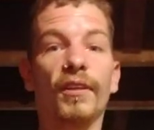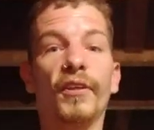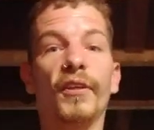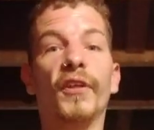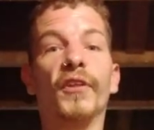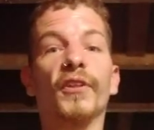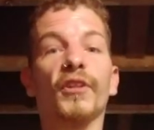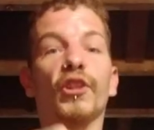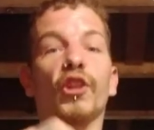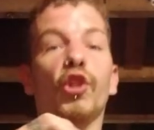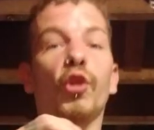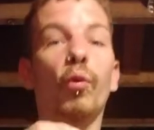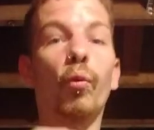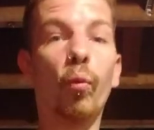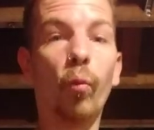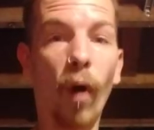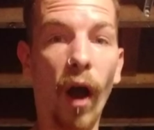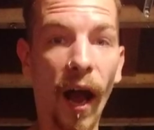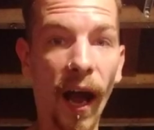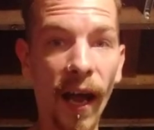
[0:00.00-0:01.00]
Your
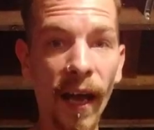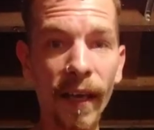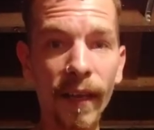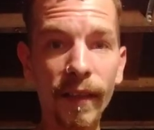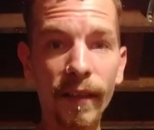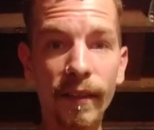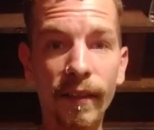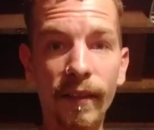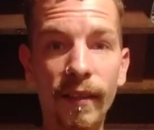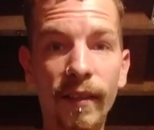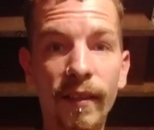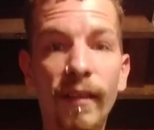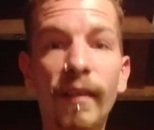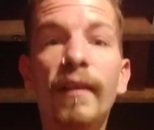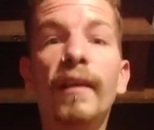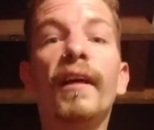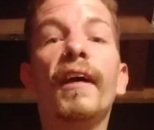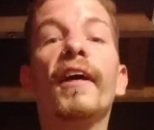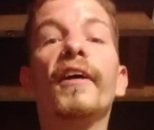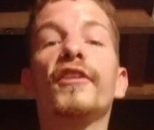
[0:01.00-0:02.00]
squat
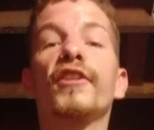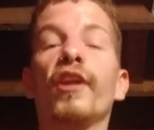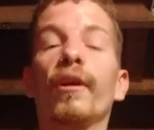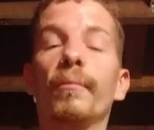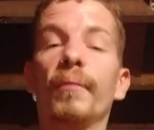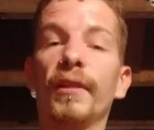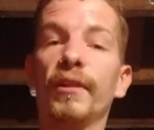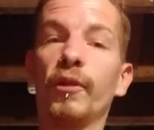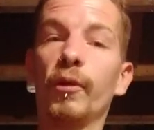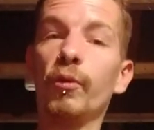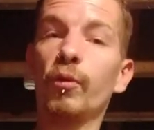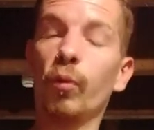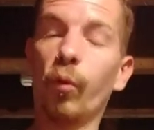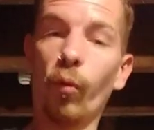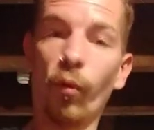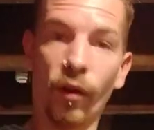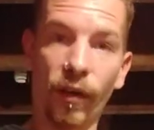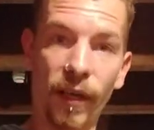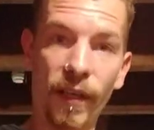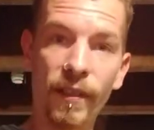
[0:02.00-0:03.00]
is going to be
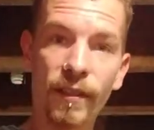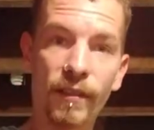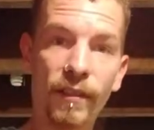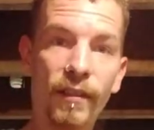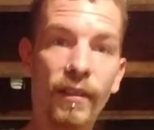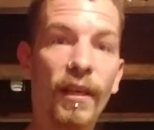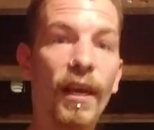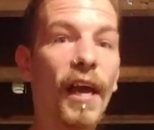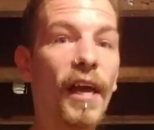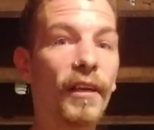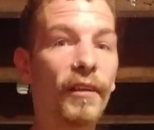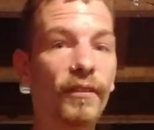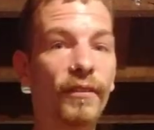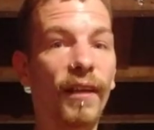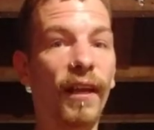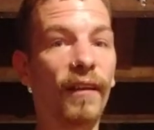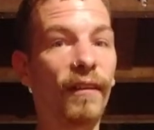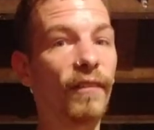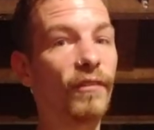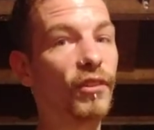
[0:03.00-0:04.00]
220. And your
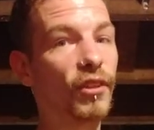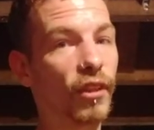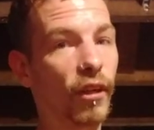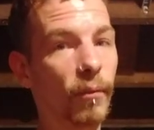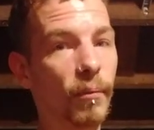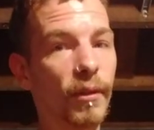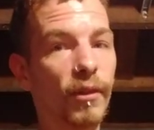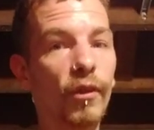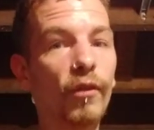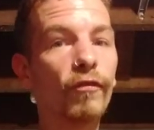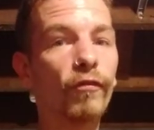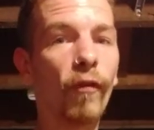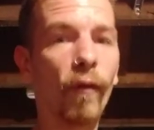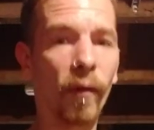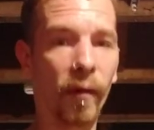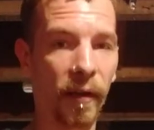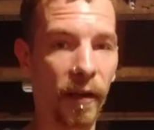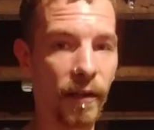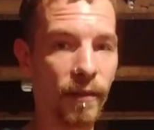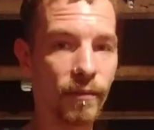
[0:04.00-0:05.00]
deadlift is going to be
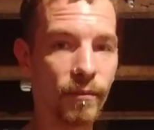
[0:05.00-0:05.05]
240.